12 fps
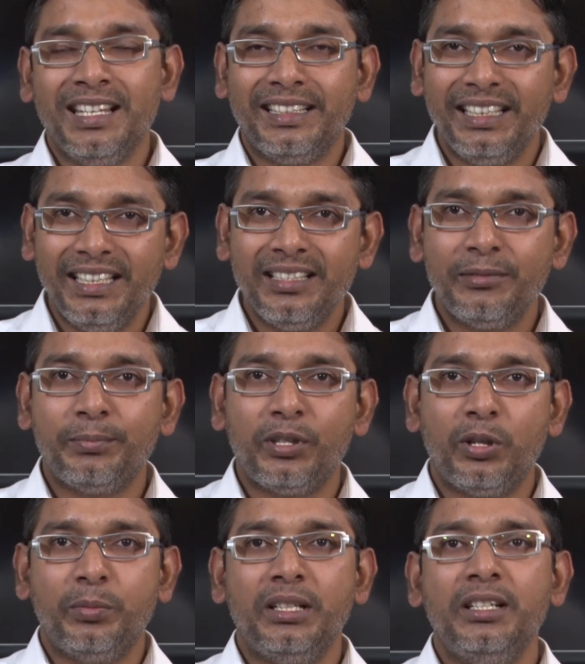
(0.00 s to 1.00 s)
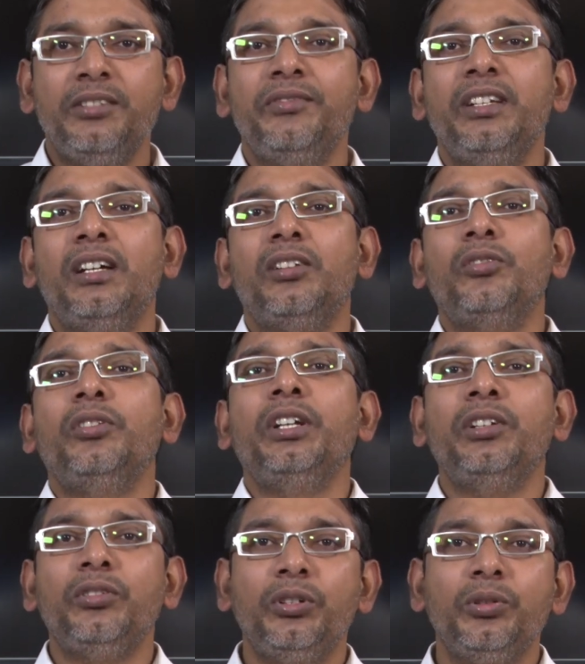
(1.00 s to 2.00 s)
these properties we are
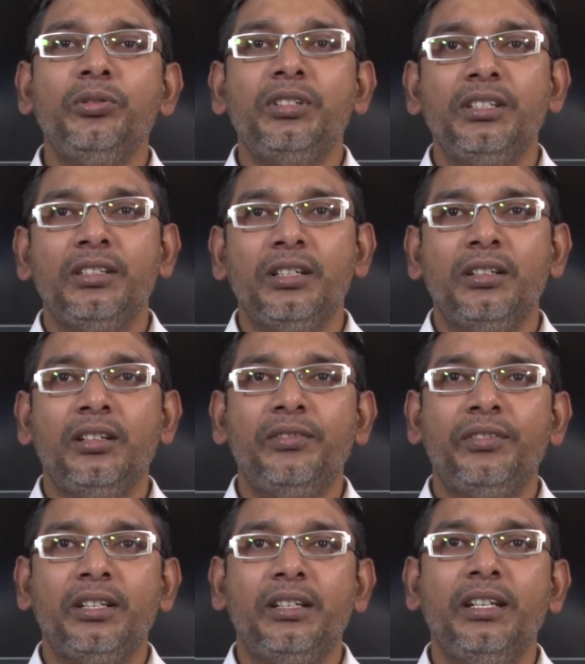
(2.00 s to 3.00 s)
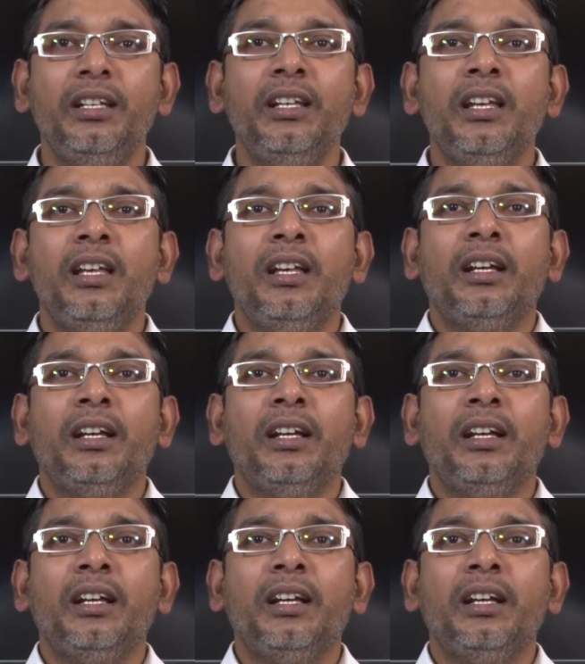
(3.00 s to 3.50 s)
going to use in general for the